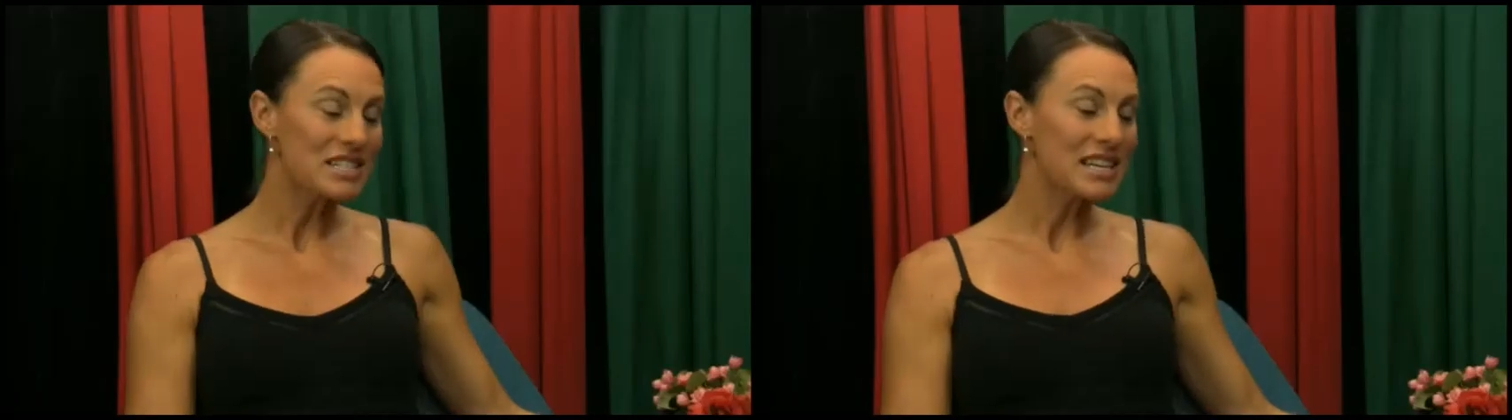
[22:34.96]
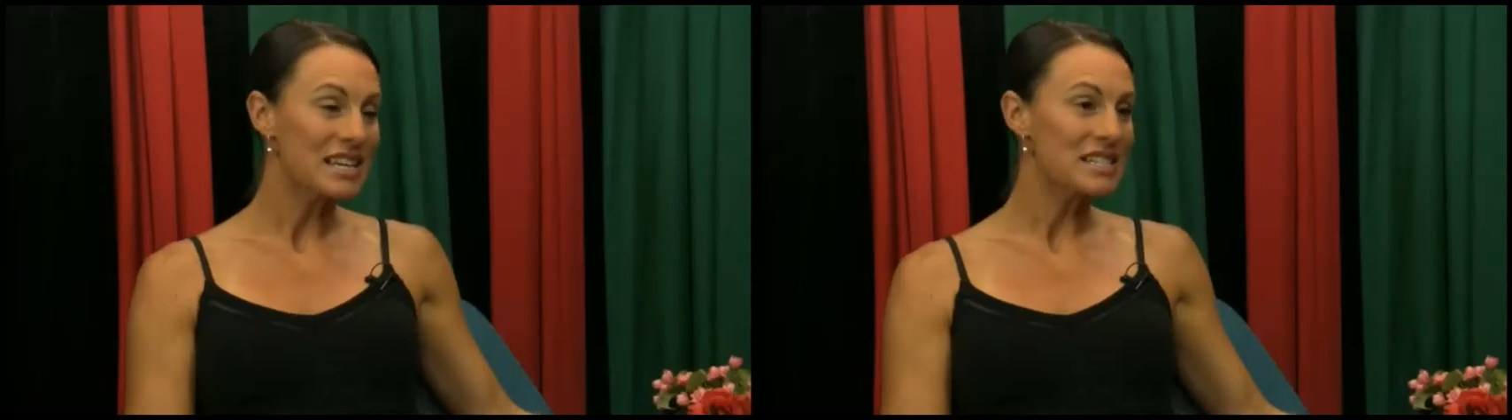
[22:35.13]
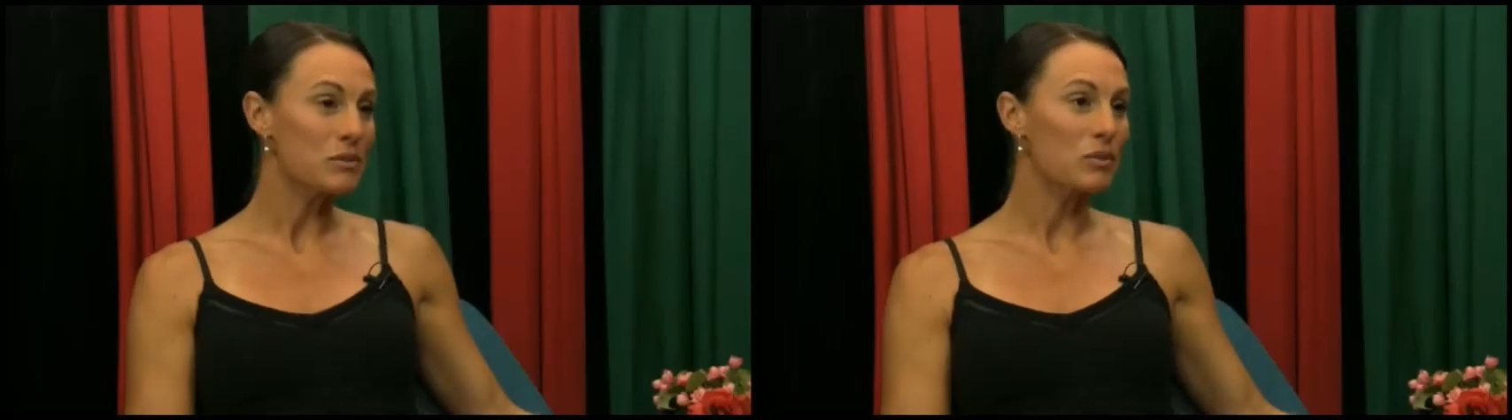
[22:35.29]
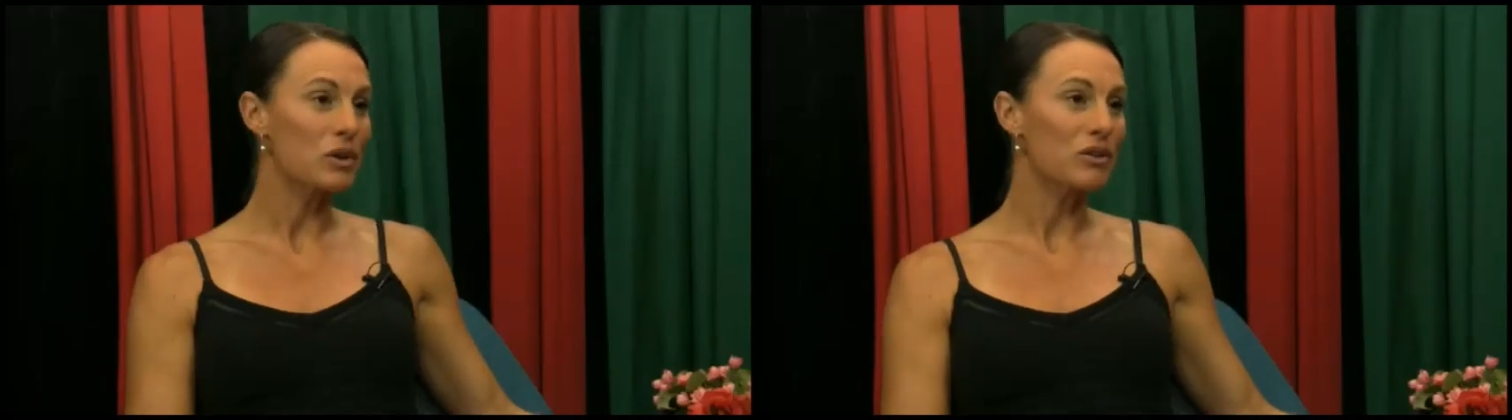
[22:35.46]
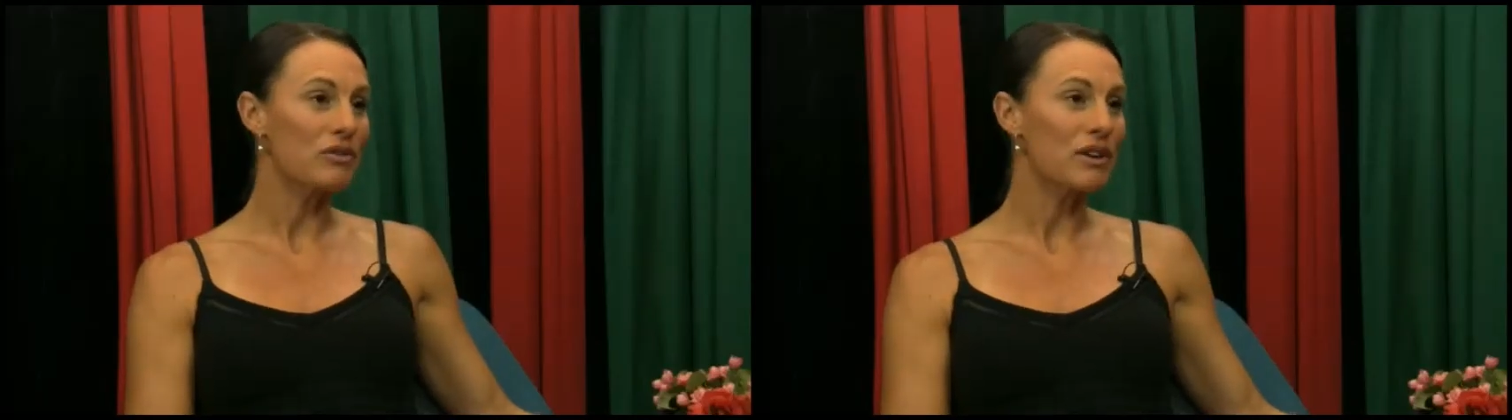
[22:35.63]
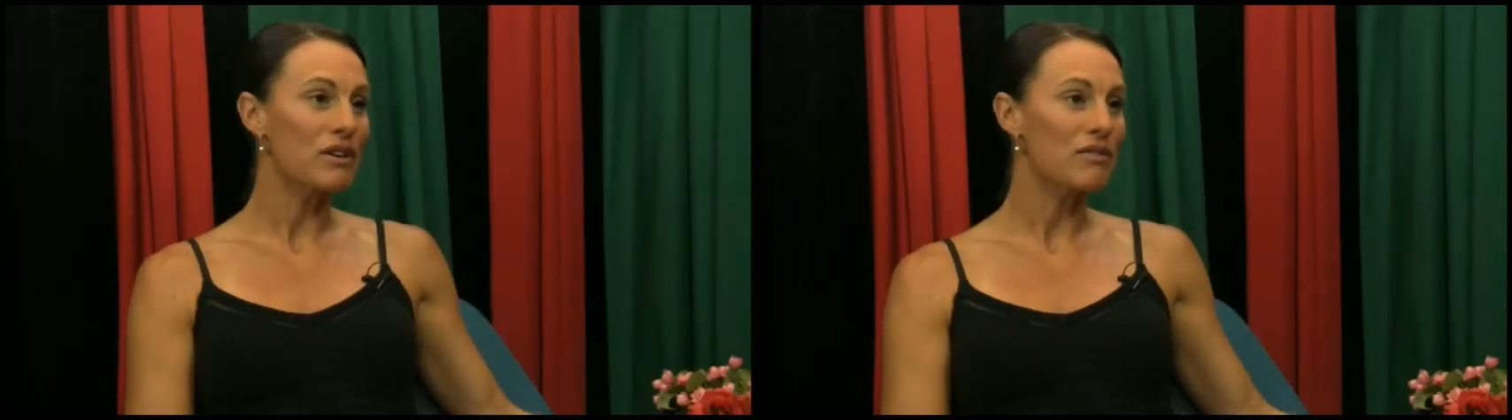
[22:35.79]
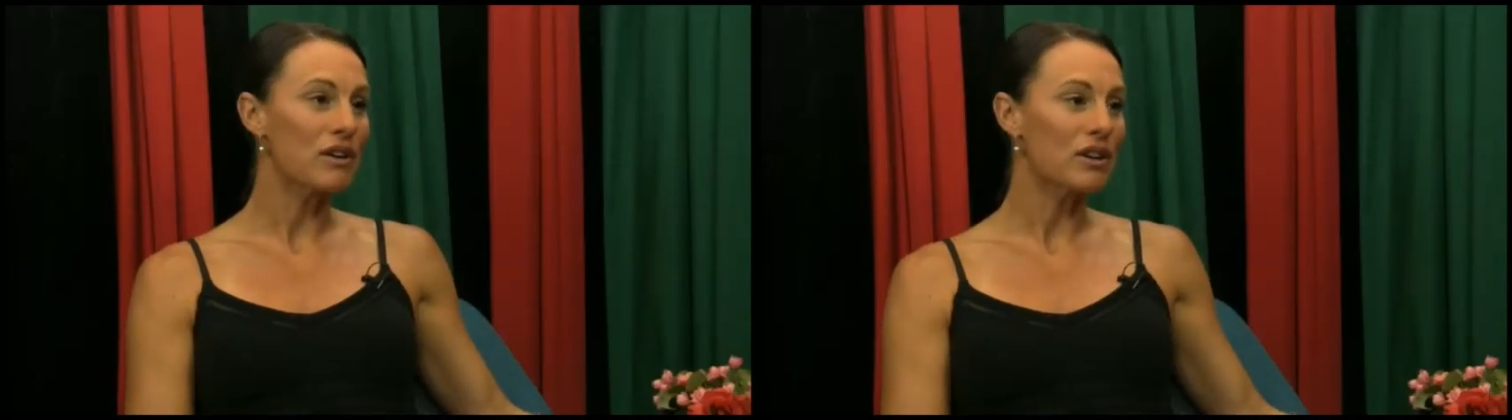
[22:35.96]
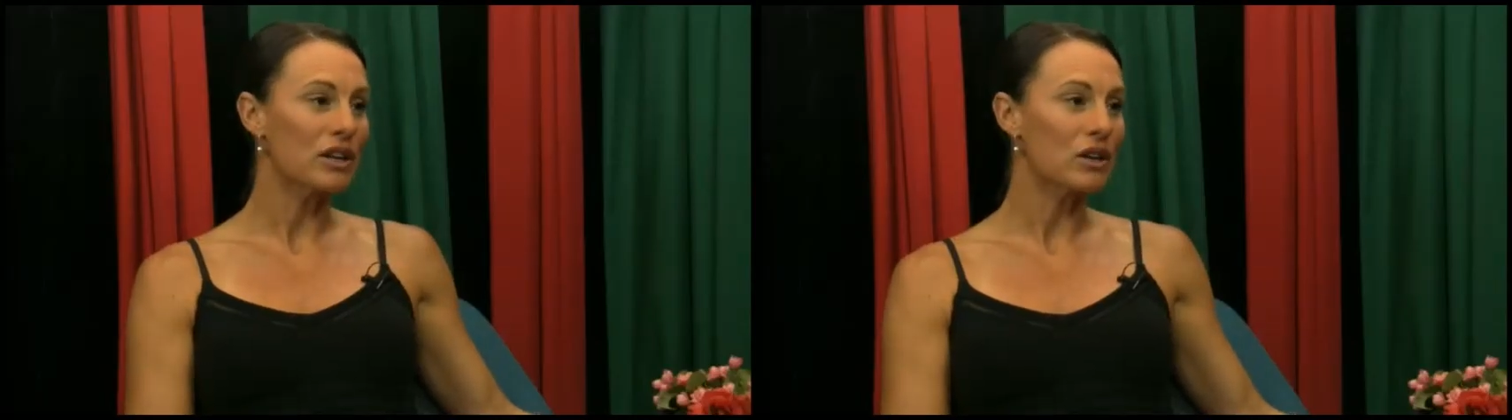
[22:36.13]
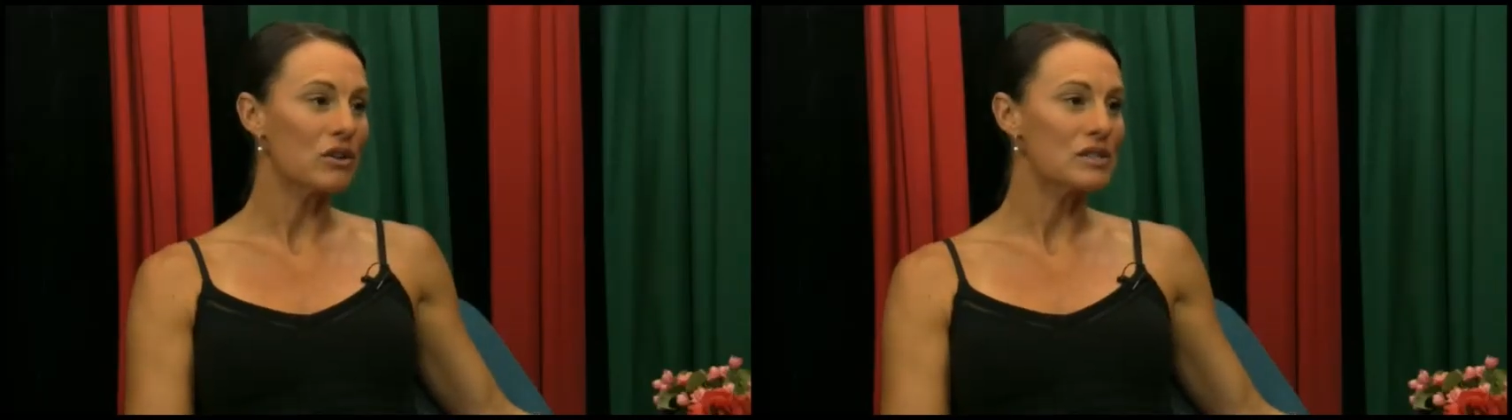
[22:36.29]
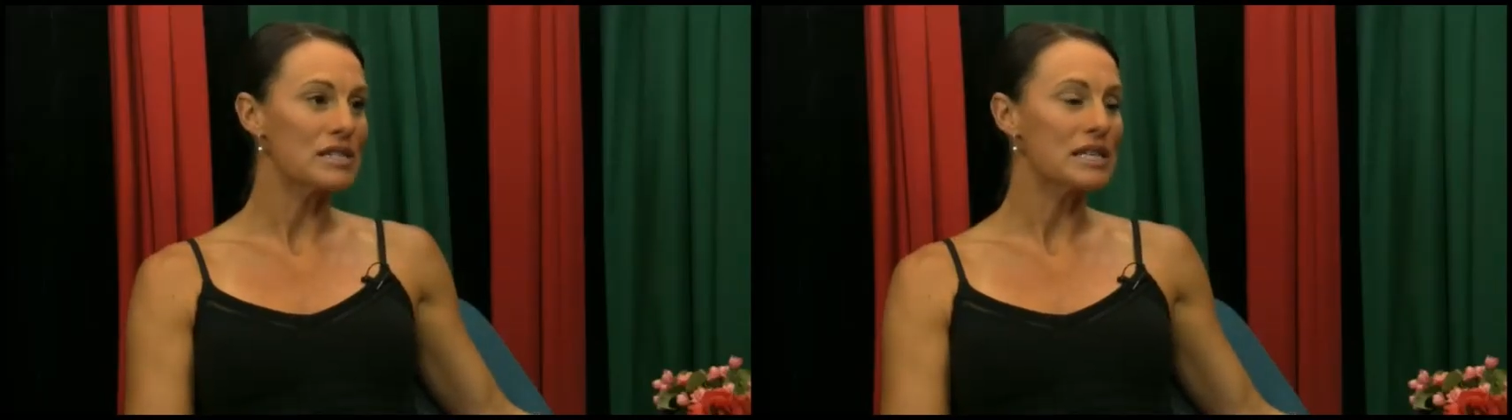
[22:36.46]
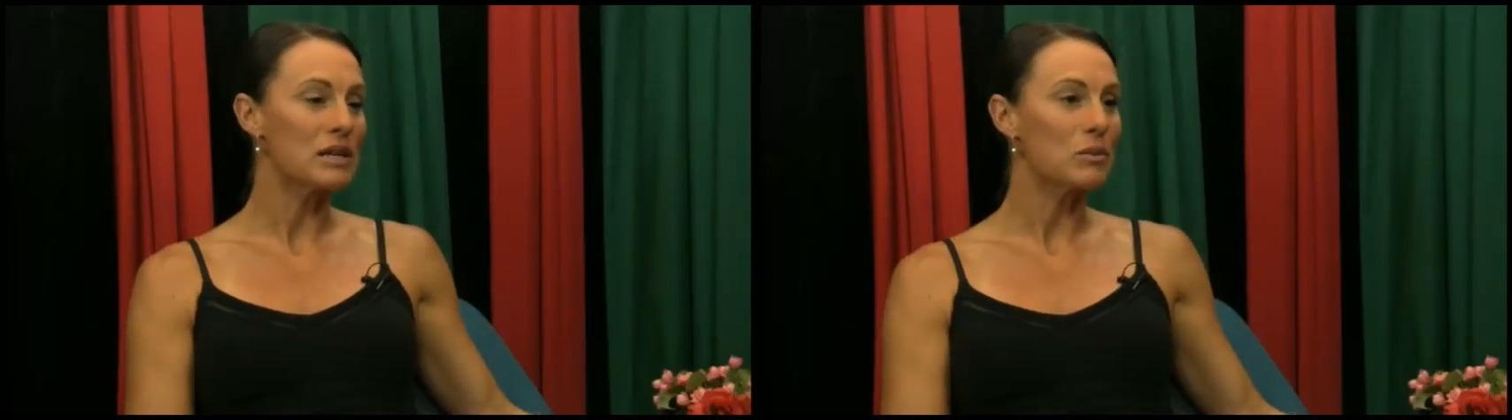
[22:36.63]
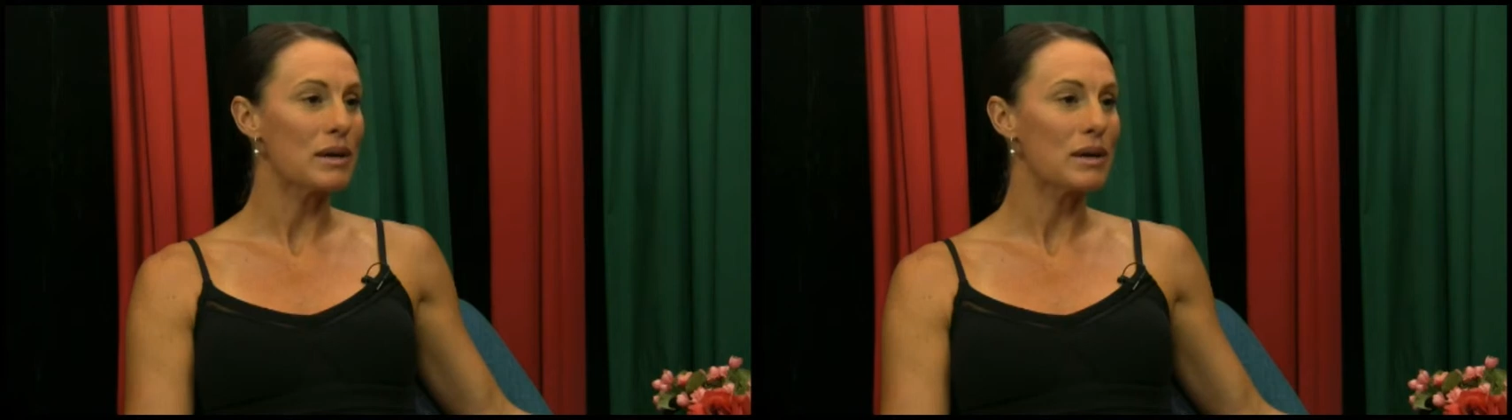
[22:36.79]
yes, and worked very, very closely